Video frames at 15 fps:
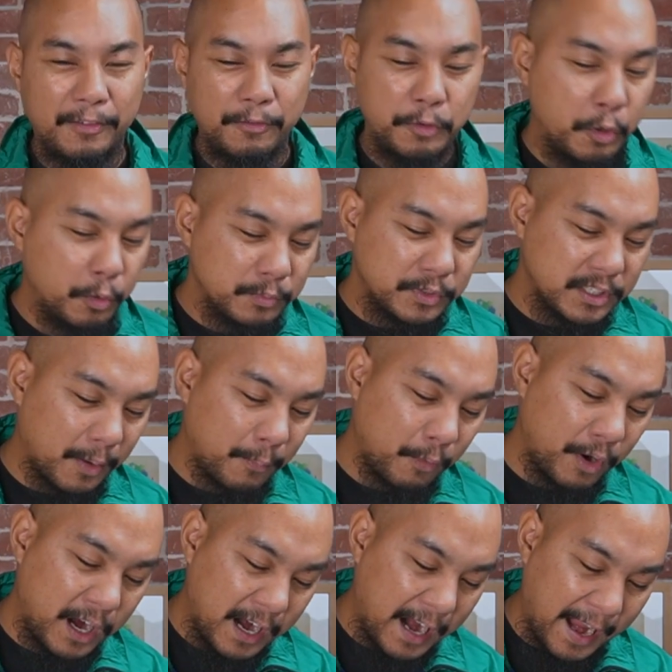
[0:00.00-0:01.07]
room
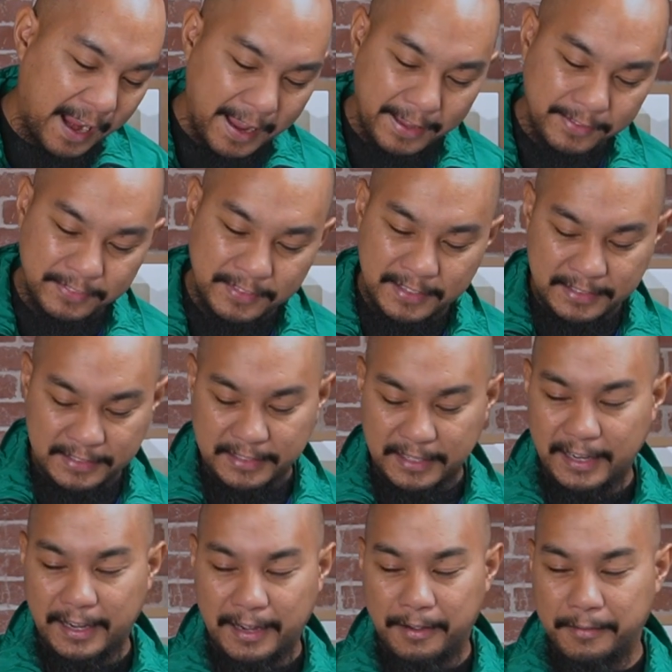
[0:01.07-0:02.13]
somewhere, and
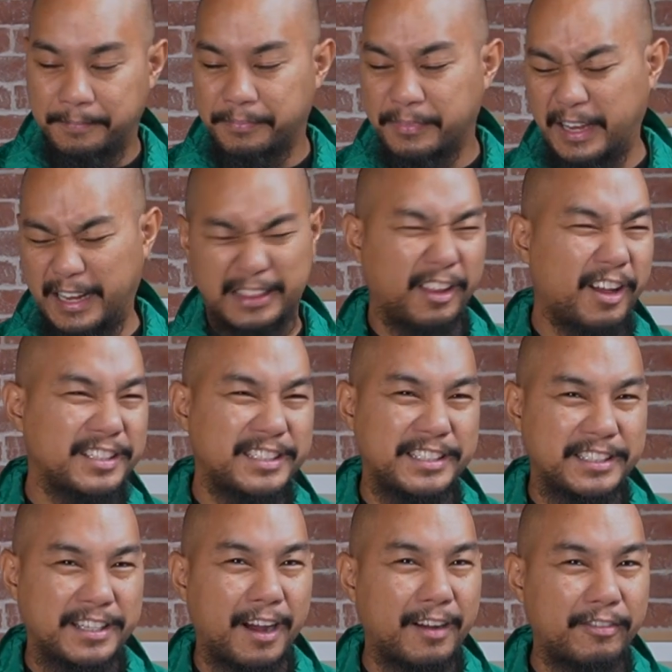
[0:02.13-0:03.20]
it lost
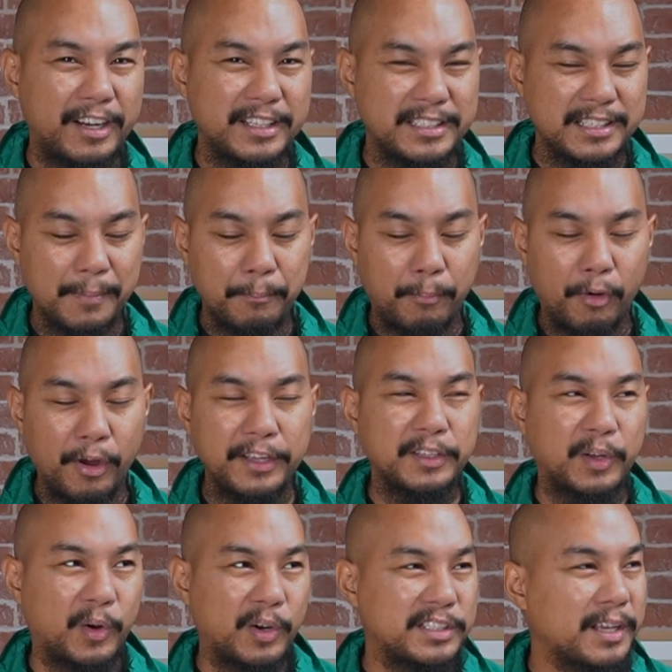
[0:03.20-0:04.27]
its cover at some point,
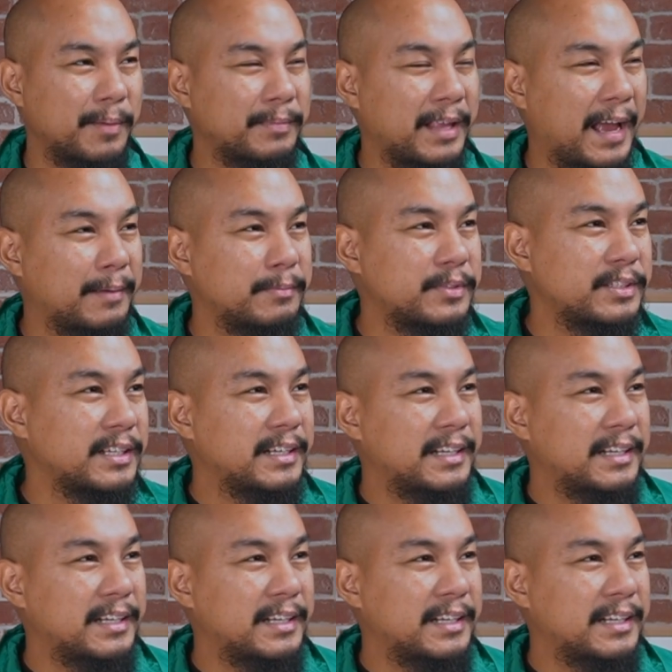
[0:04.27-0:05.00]
or sometimes